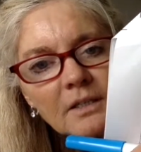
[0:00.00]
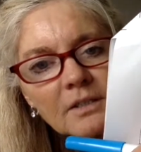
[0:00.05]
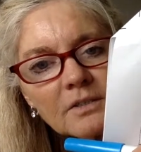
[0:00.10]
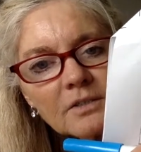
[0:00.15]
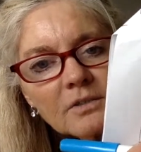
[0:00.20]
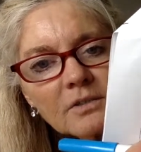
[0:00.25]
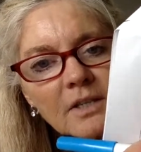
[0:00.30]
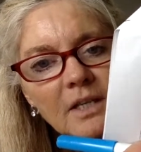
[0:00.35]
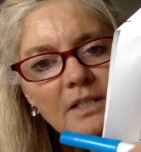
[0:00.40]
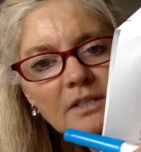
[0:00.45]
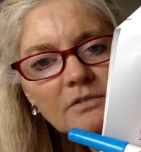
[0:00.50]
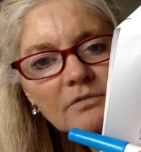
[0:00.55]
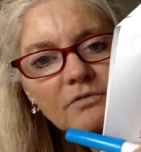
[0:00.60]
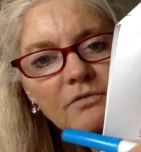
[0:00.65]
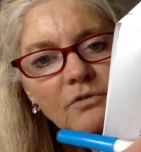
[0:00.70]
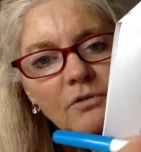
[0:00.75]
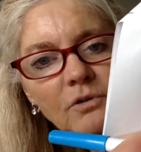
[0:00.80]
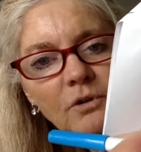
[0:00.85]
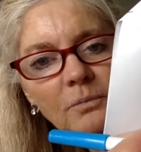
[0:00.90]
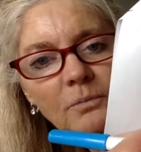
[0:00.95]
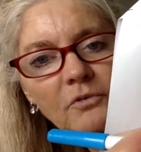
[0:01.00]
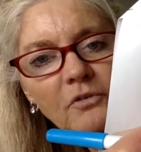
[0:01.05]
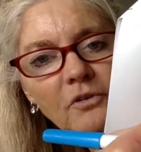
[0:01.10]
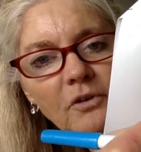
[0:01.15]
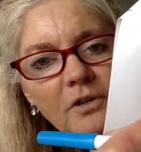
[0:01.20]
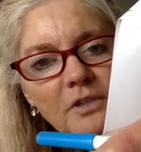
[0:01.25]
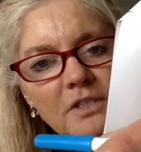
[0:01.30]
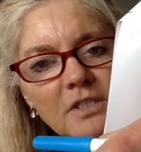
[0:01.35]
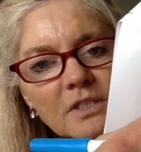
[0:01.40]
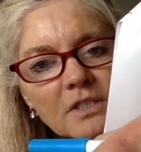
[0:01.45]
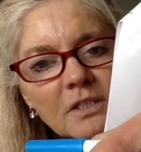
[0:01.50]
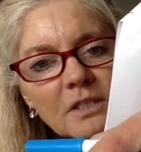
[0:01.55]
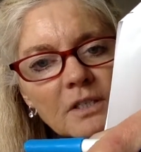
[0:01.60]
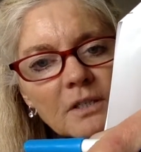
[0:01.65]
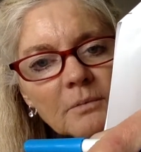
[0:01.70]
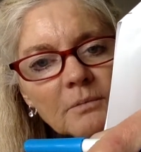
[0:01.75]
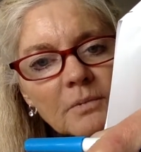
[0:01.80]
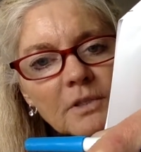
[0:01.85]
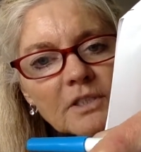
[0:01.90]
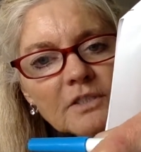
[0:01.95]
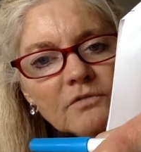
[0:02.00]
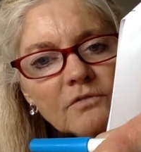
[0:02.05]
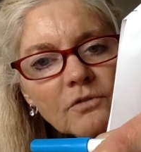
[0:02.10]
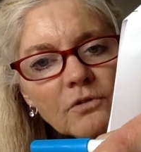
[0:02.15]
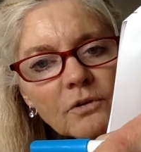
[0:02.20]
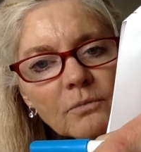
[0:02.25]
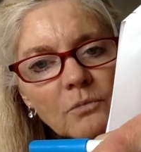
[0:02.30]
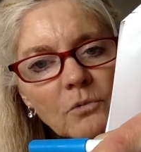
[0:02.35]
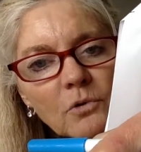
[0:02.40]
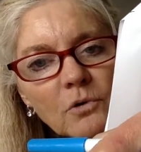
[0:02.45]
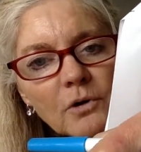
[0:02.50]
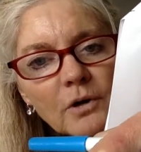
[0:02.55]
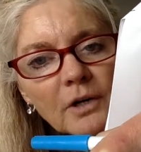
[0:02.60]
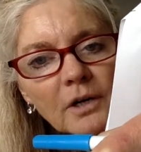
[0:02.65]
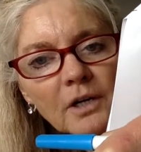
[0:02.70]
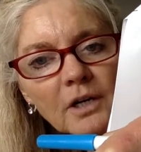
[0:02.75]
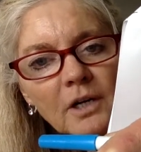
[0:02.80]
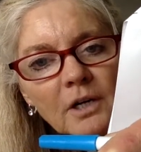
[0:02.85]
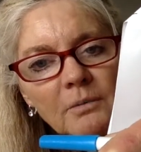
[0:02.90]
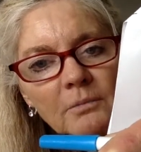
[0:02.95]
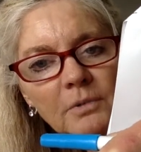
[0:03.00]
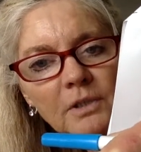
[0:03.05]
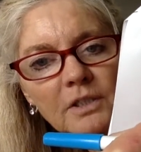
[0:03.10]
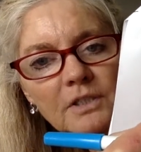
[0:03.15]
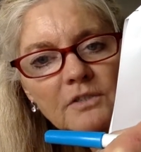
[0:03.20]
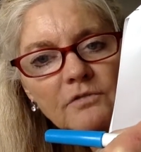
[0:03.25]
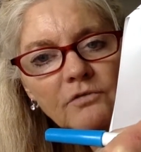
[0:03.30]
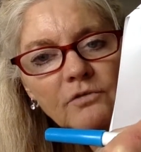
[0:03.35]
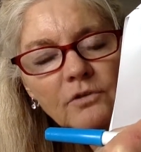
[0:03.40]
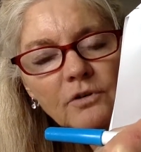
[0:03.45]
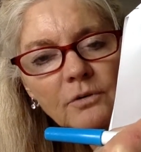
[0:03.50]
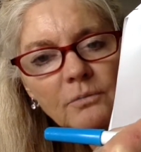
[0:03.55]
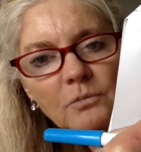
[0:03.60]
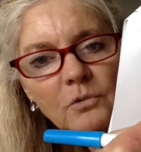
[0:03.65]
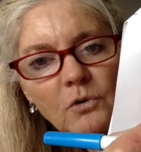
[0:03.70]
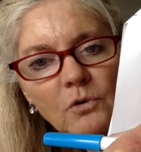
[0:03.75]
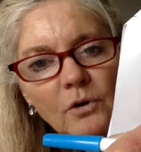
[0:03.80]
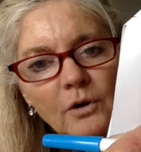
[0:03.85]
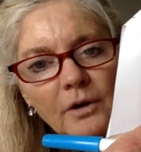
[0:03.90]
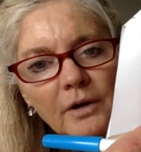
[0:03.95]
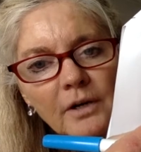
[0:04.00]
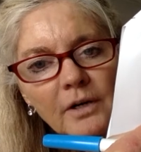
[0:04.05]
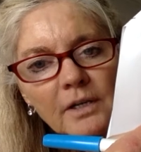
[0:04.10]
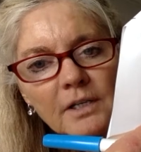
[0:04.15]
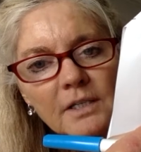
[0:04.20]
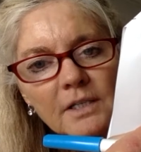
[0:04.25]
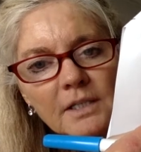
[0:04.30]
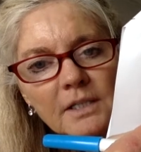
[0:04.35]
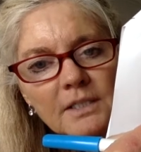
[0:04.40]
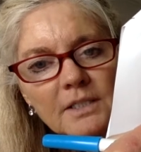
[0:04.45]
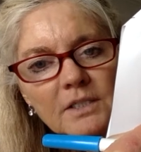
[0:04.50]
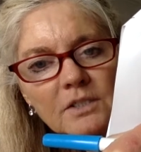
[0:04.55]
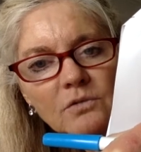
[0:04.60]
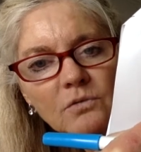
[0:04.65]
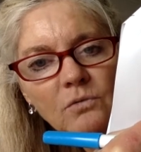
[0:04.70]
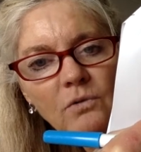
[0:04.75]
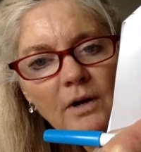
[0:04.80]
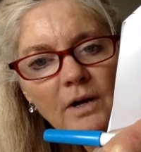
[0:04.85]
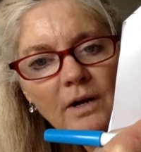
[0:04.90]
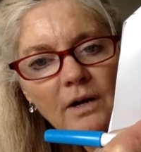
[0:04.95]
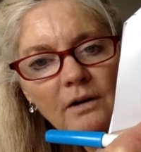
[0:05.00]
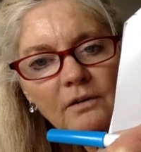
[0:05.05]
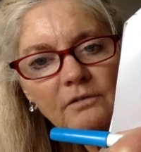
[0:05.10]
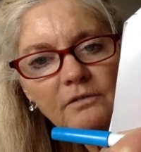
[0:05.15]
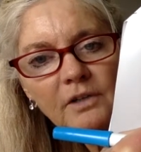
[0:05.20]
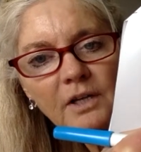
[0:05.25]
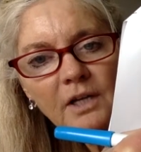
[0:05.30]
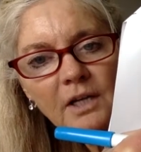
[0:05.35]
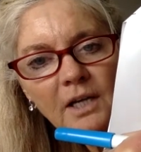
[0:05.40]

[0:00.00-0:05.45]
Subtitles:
So that's 4/4 plus 4 more plus 4 more is 12.